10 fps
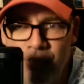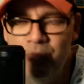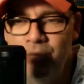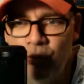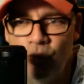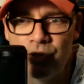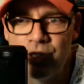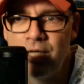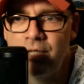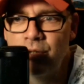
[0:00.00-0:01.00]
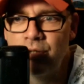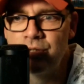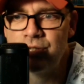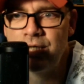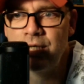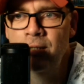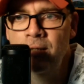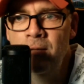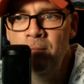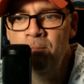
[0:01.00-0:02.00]
the big words that I don't understand.
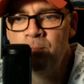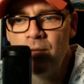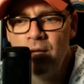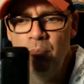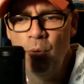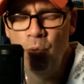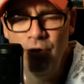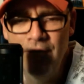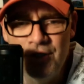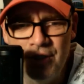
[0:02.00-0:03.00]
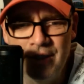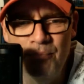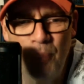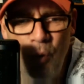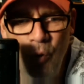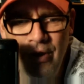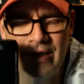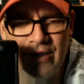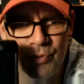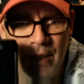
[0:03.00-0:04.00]
Mm-hmm. But we're actually born
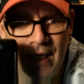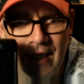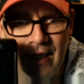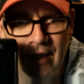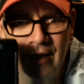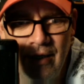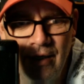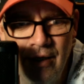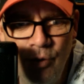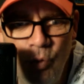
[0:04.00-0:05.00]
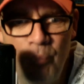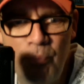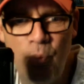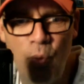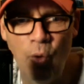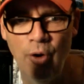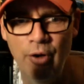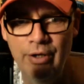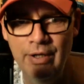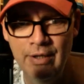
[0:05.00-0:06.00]
this way. Mm. We're
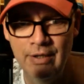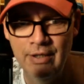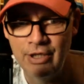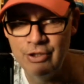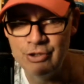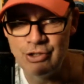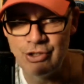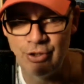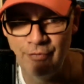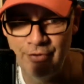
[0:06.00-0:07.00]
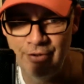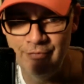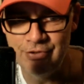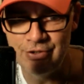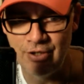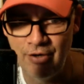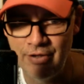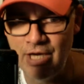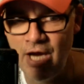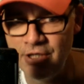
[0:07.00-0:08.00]
born conservatives are the
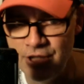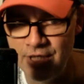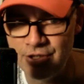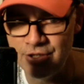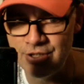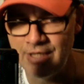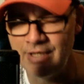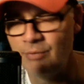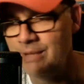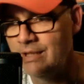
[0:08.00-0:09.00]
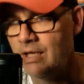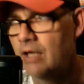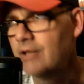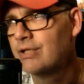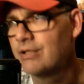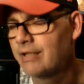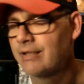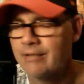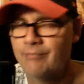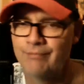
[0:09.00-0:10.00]
conscientious, and I don't mean conscious like
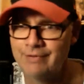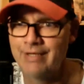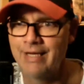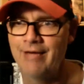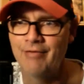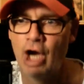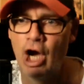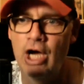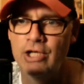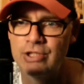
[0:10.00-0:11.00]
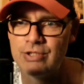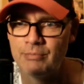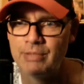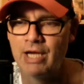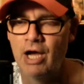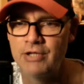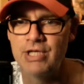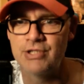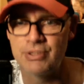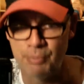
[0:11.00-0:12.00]
they, they have a conscience. I mean
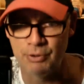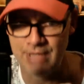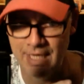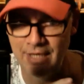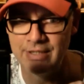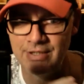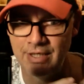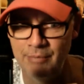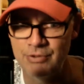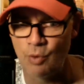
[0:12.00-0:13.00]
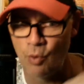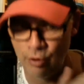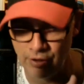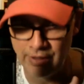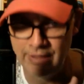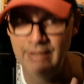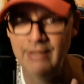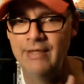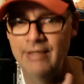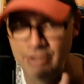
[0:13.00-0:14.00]
conscientious personality type is orderly,
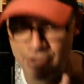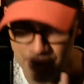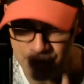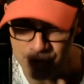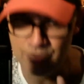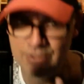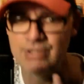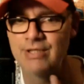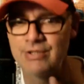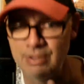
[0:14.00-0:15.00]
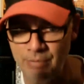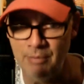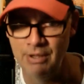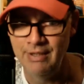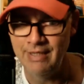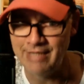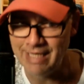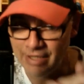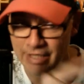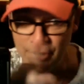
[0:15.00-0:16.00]
industriousness, and blah blah. They
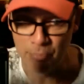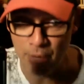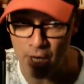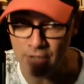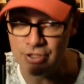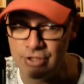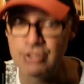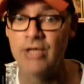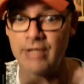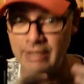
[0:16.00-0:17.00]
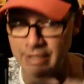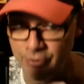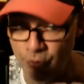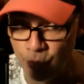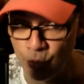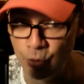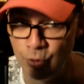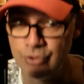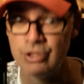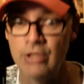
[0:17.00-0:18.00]
like their boxes, they like their mm-hmm.
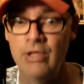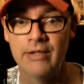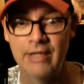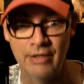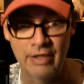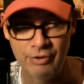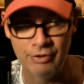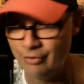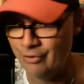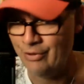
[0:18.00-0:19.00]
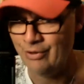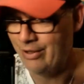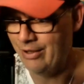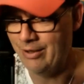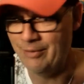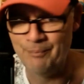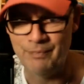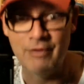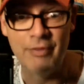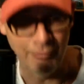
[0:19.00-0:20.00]
rules, they like their um,
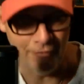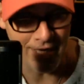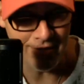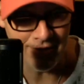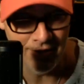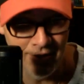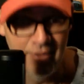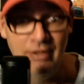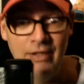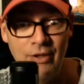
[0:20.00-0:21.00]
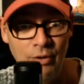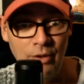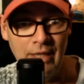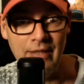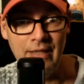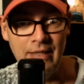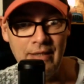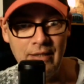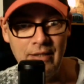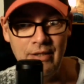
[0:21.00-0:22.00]
their faith, you know, mm-hmm. and
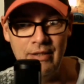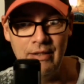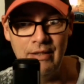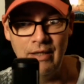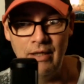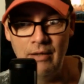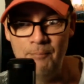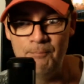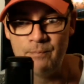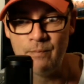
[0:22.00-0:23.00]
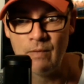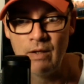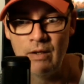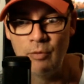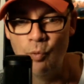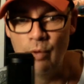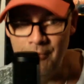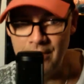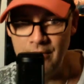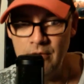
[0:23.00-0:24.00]
then the um,
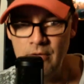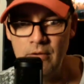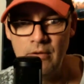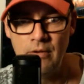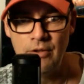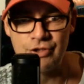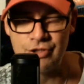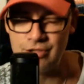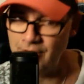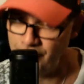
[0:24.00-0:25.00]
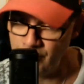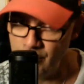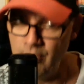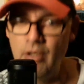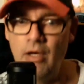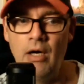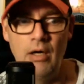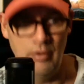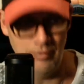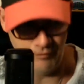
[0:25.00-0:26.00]
women suffer
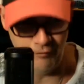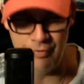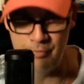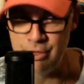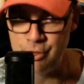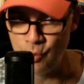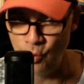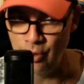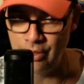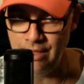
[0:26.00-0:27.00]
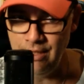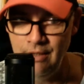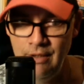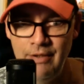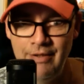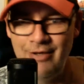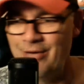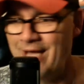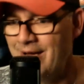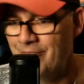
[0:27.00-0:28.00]
for the majority. They
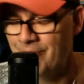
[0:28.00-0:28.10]
don't have